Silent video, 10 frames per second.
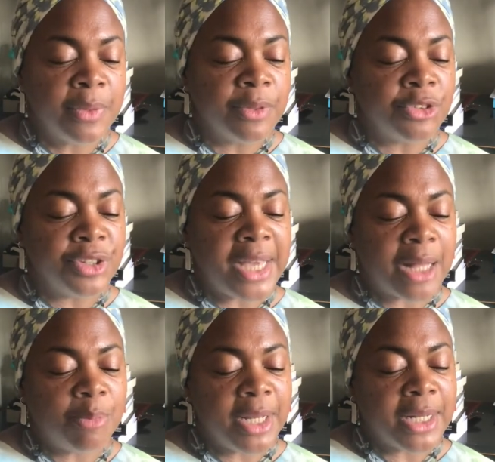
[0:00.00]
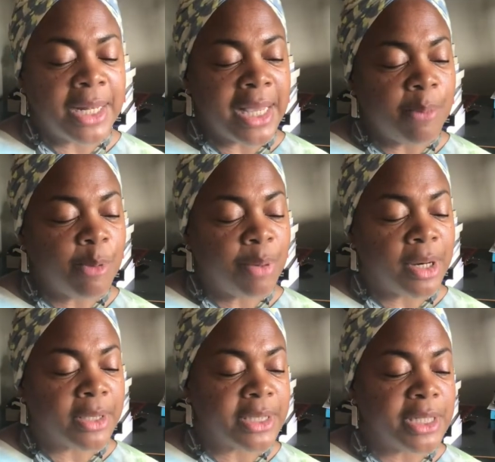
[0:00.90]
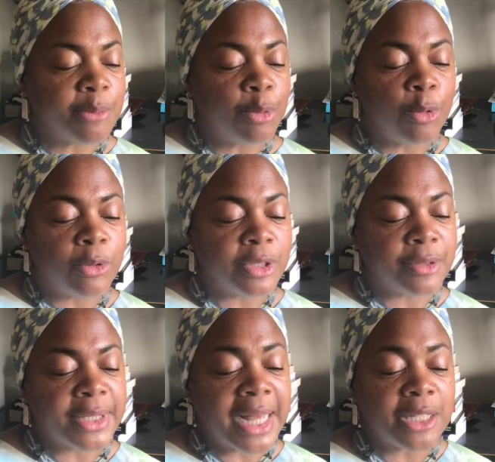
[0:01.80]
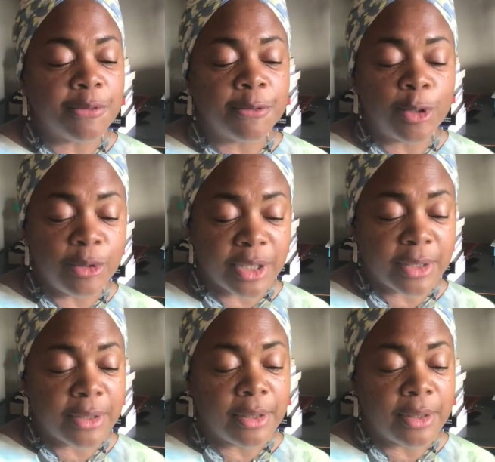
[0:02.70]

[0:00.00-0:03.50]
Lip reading: She had been a Labour Party supporter, and as a voter,